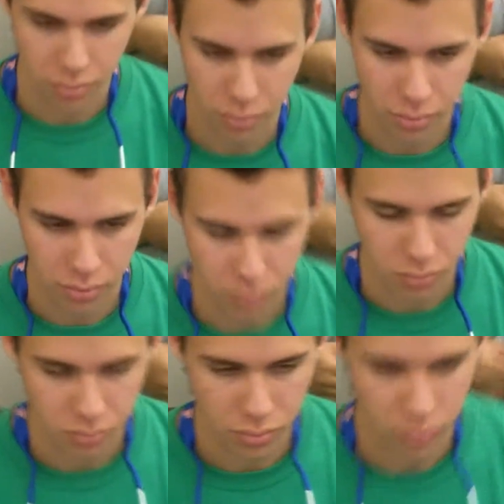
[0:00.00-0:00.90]
That's
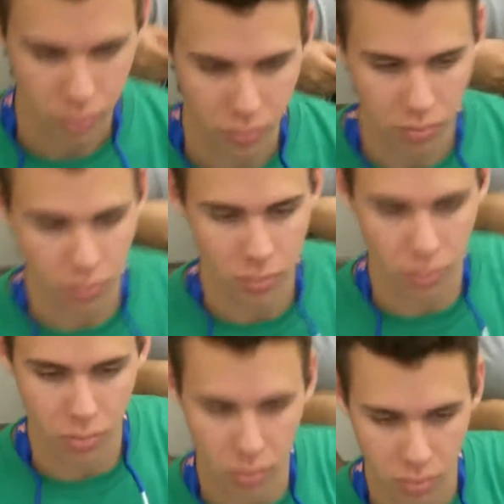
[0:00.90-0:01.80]
Justin, who's been
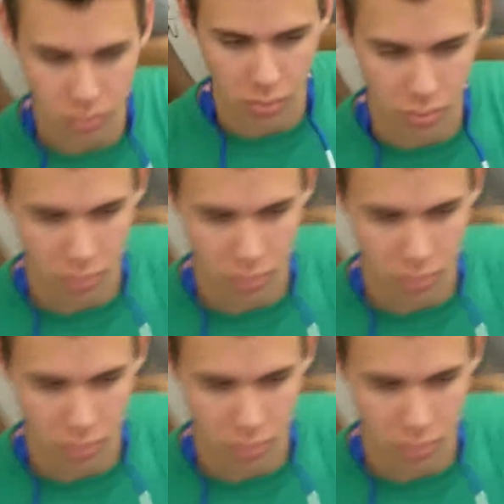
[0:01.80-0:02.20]
working all